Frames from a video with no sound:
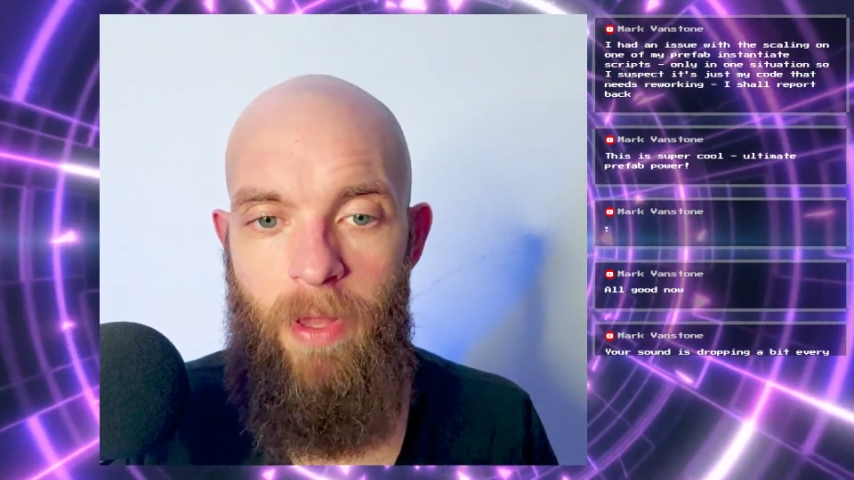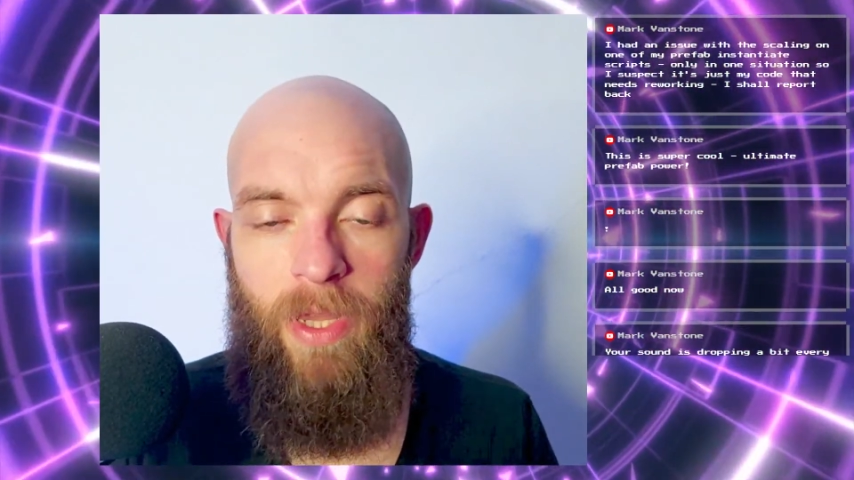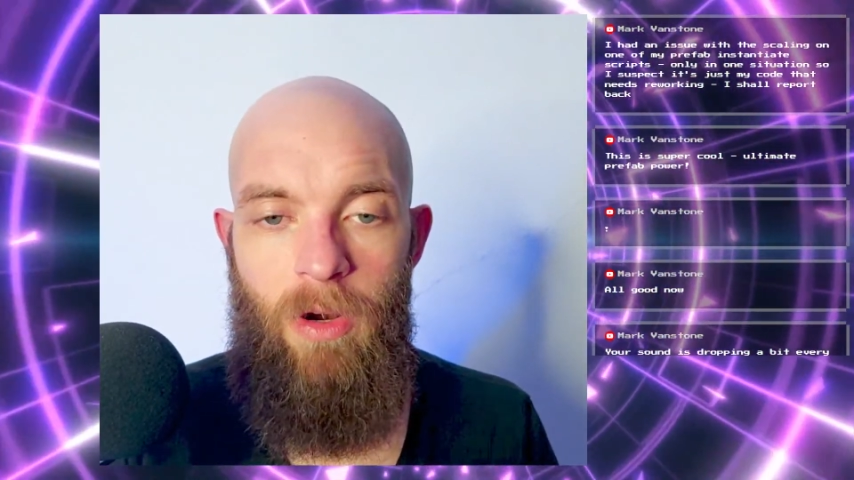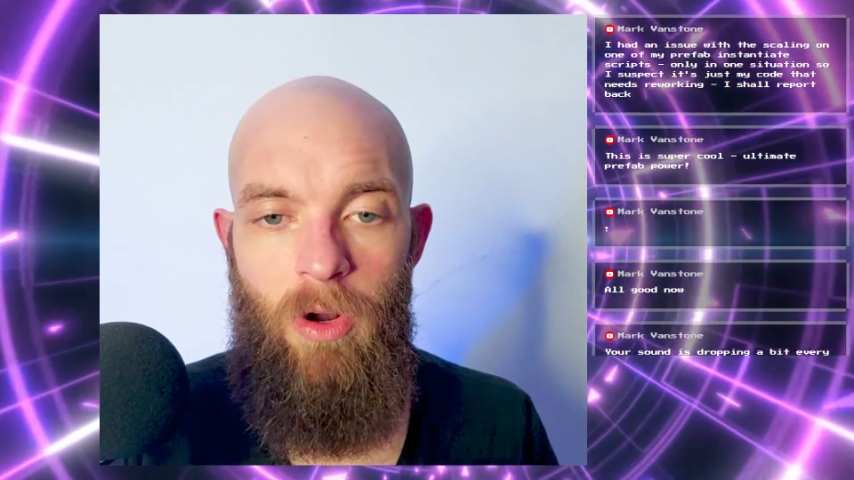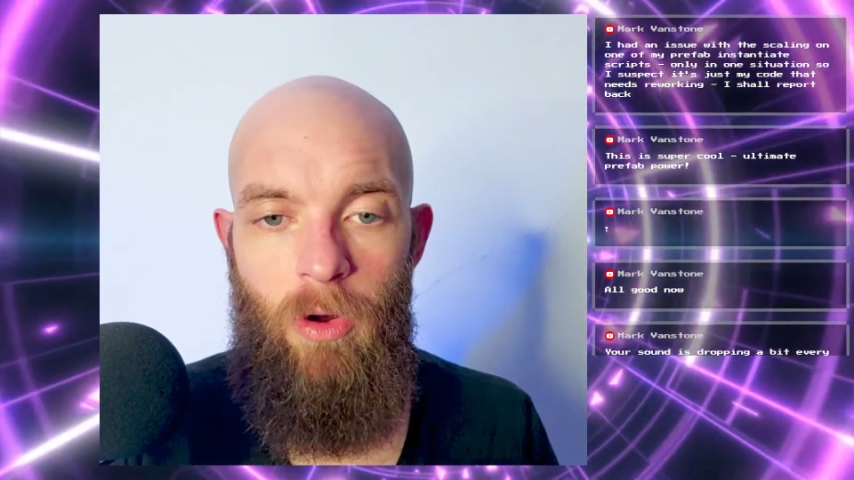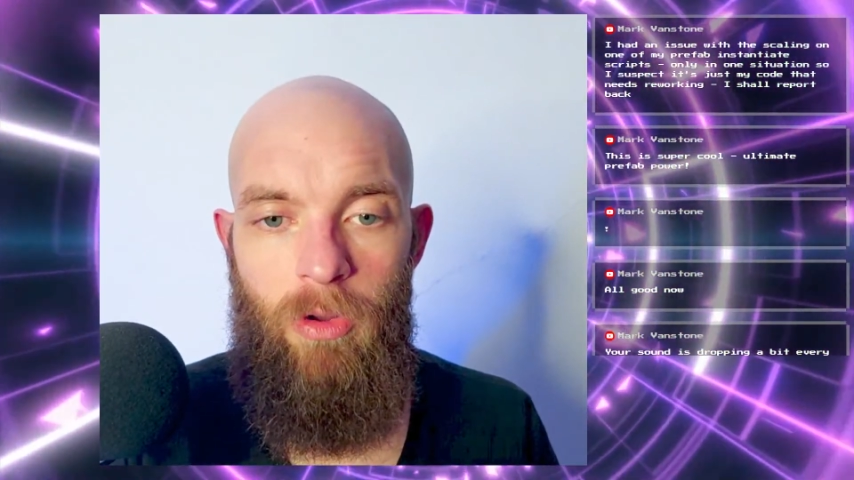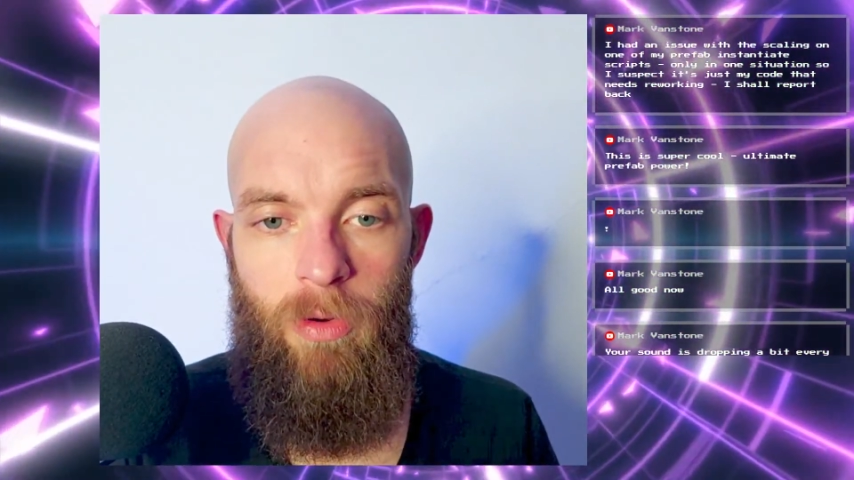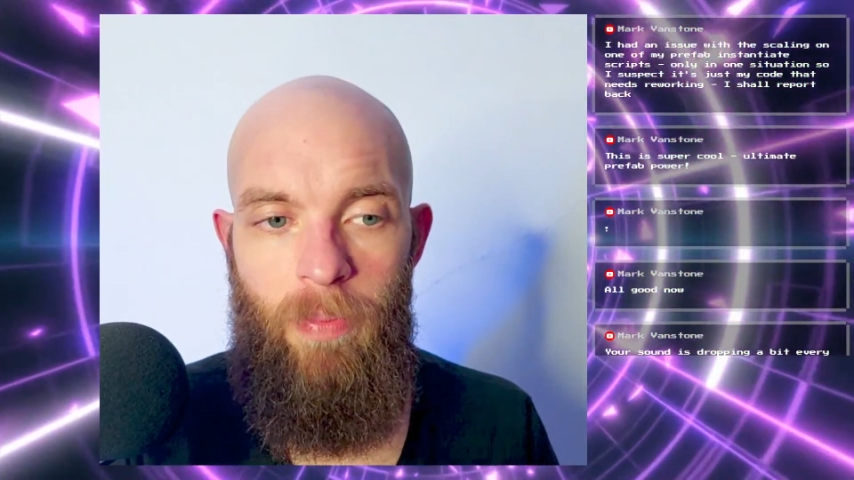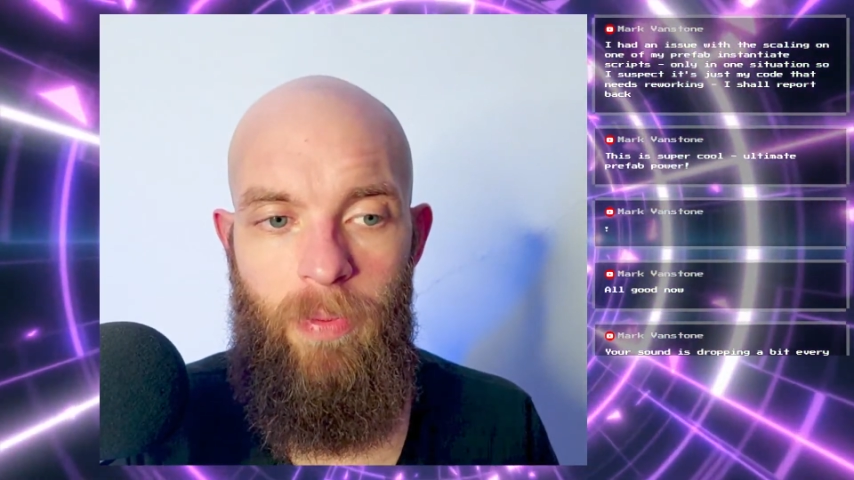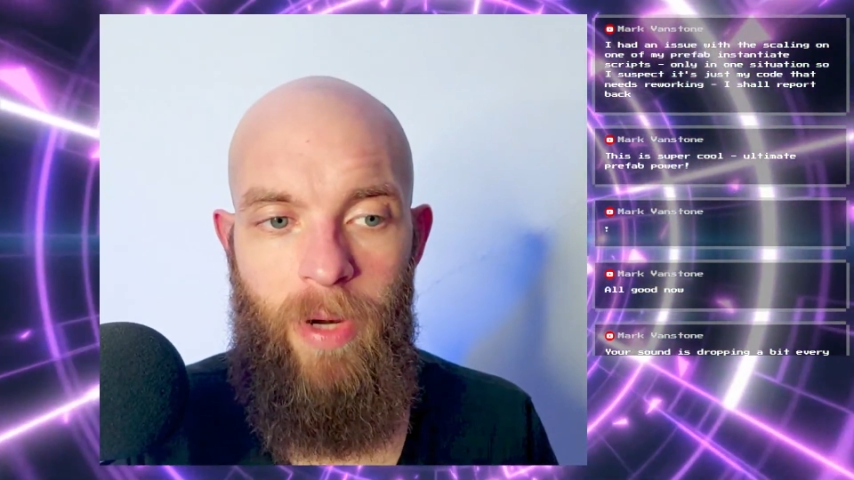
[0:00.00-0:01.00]
but they are not going
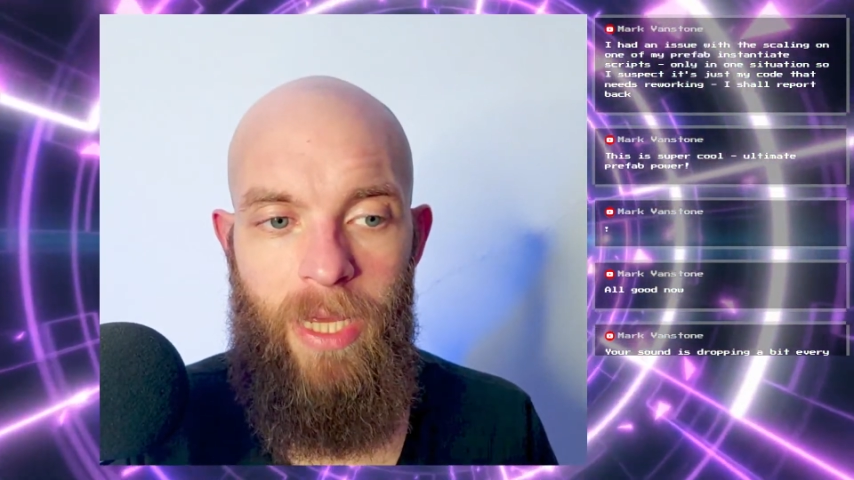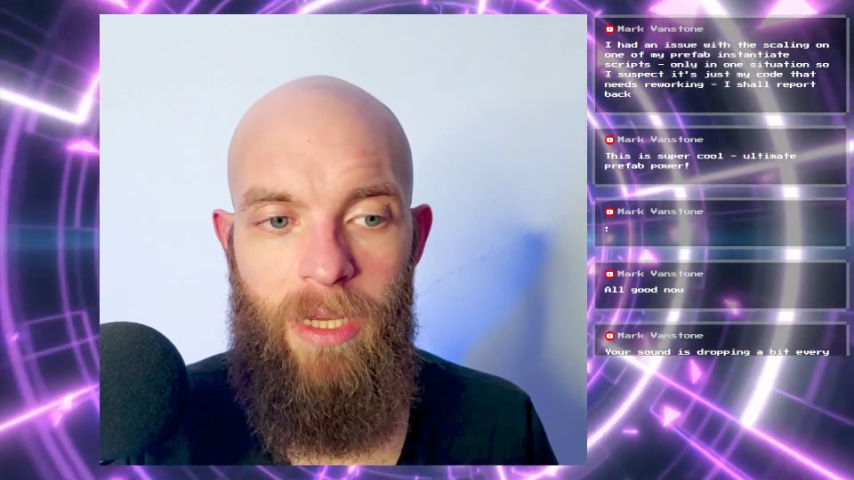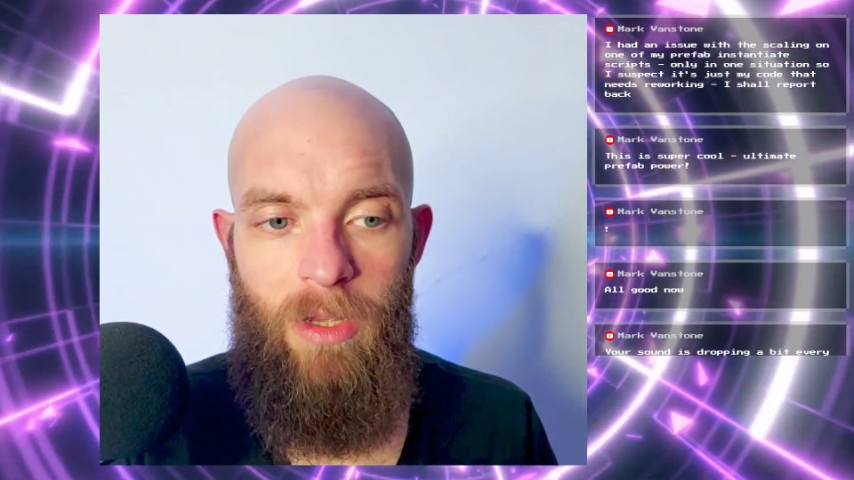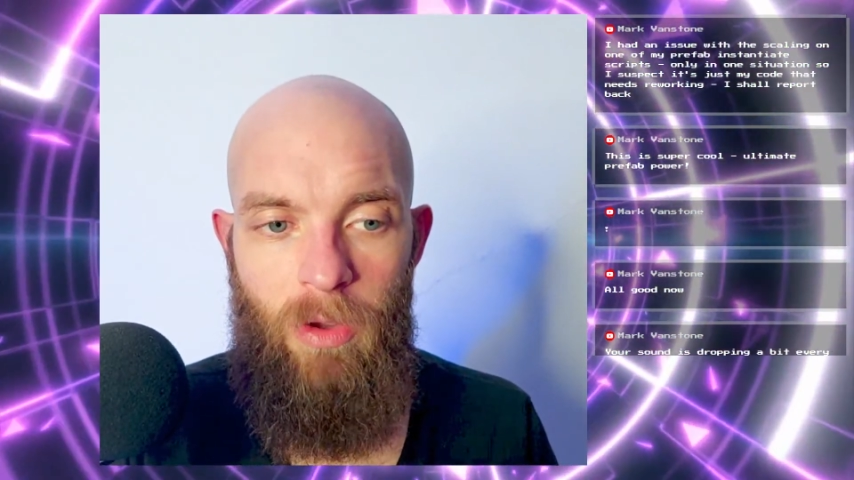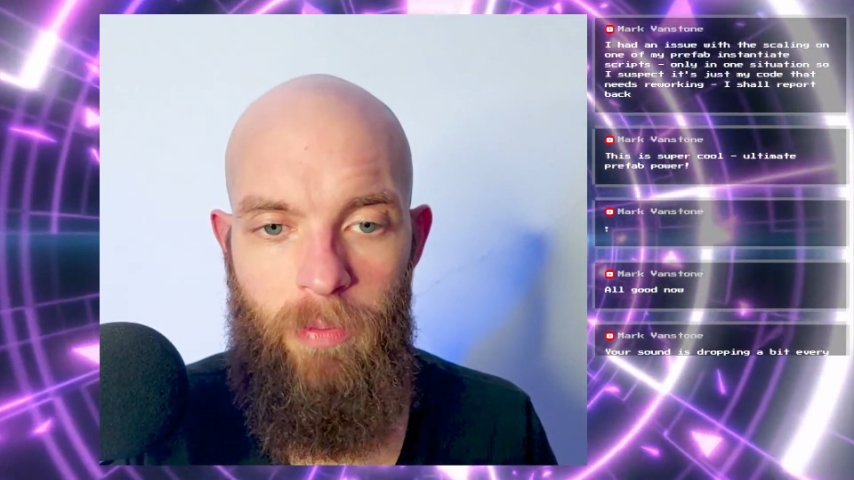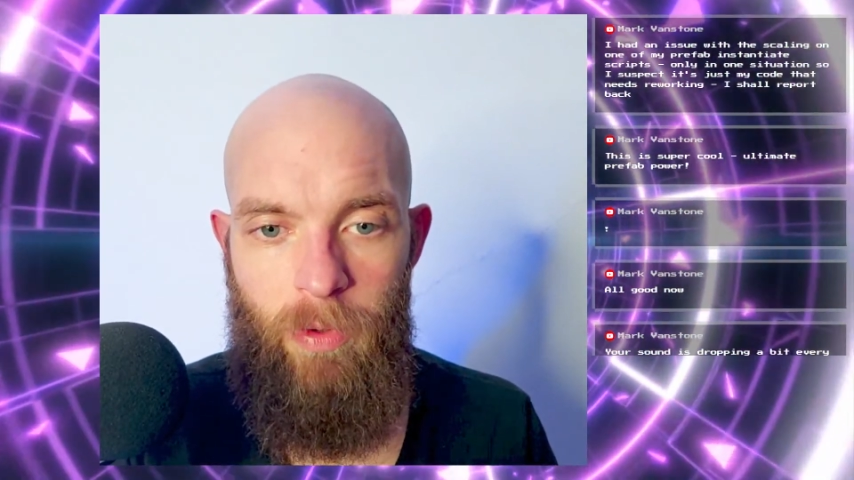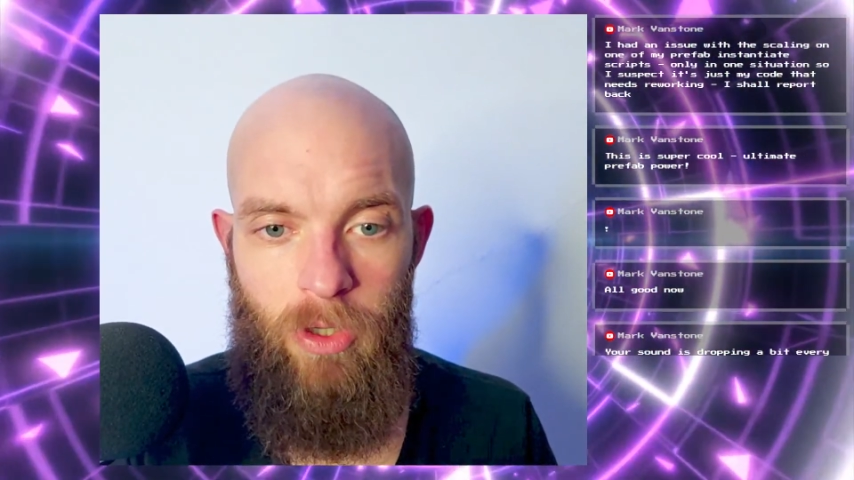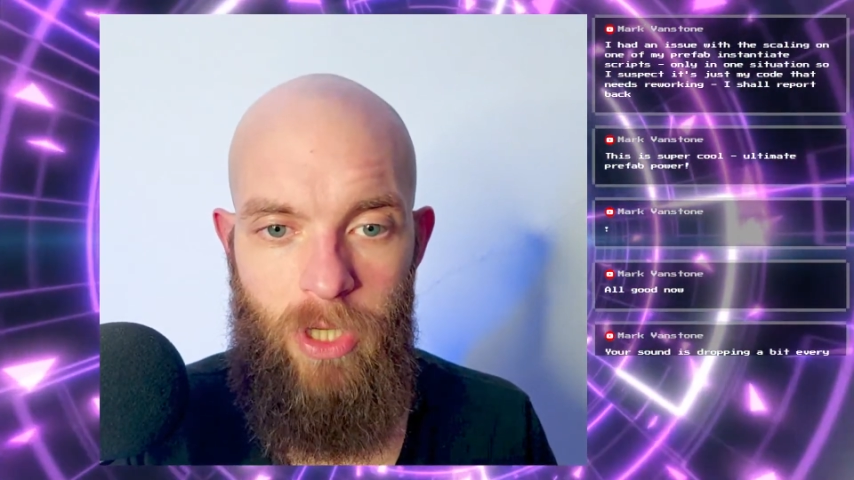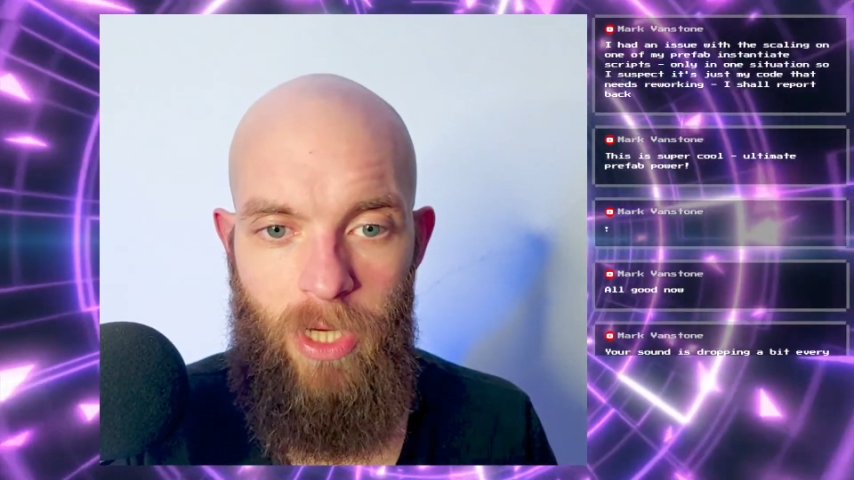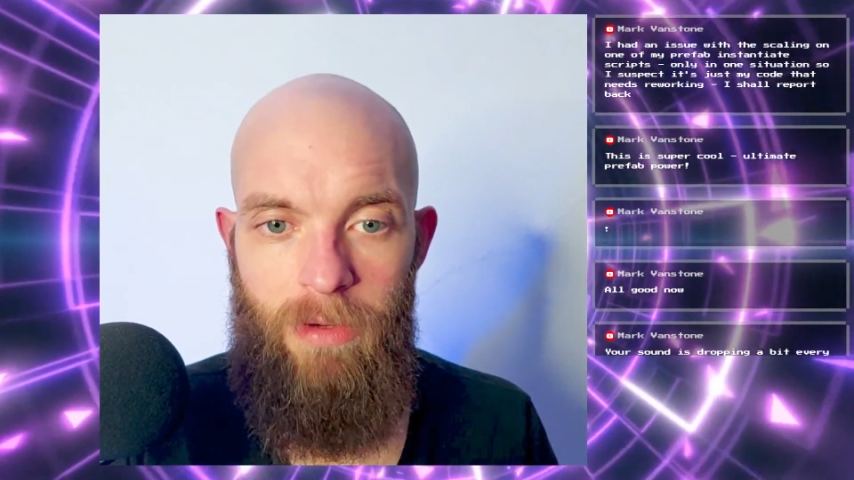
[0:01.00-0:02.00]
to break your
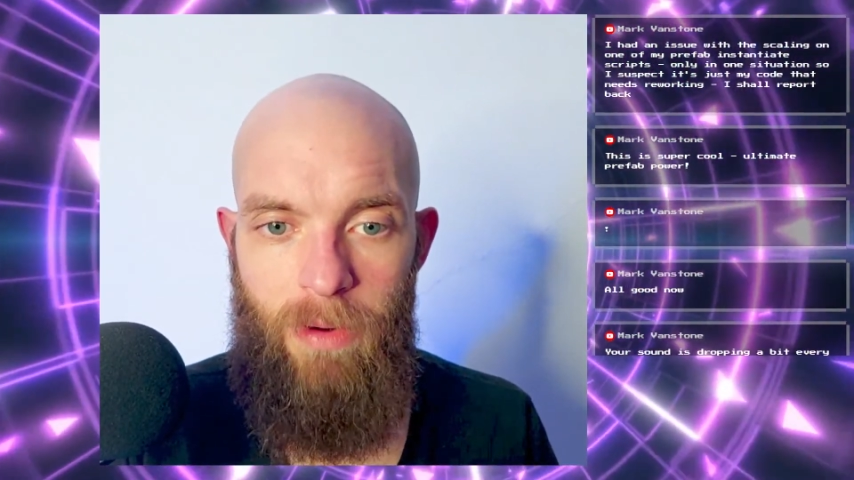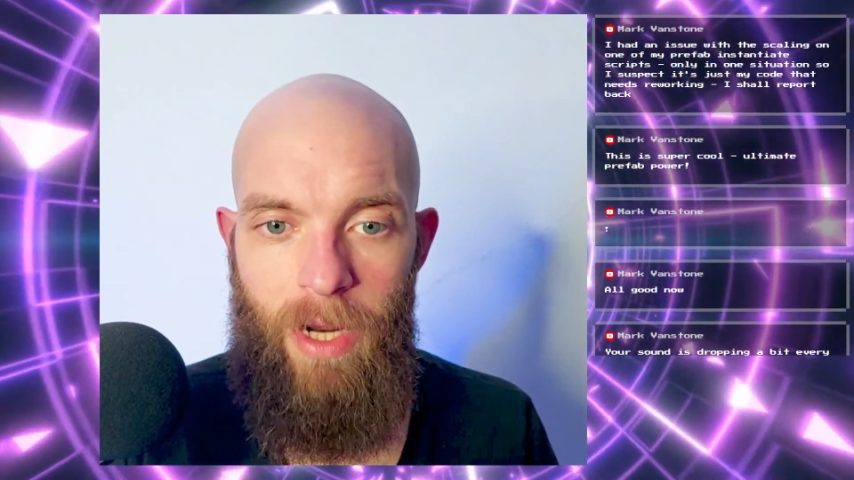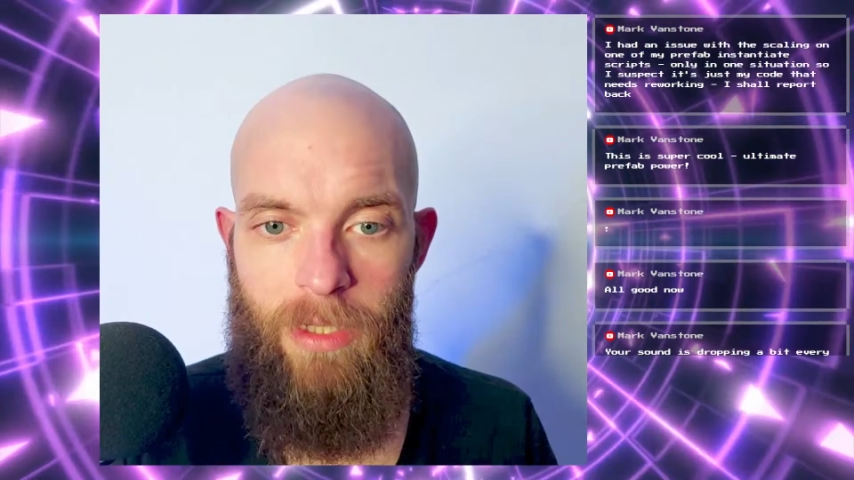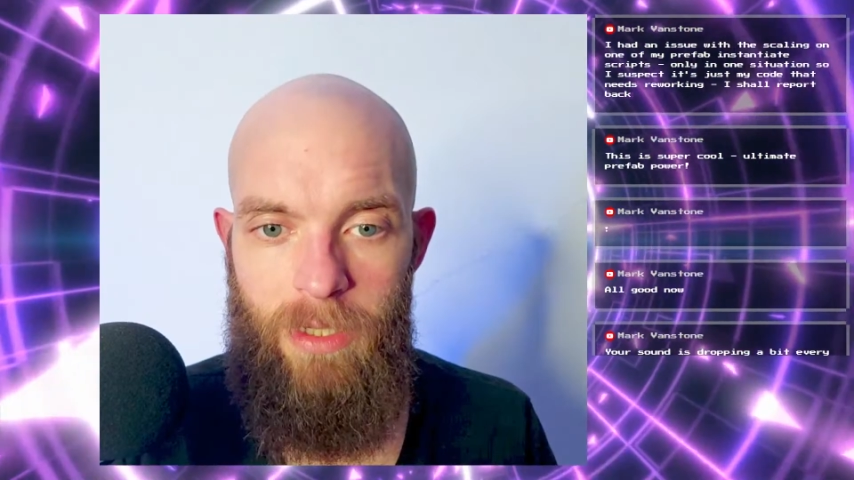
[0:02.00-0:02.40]
project, right?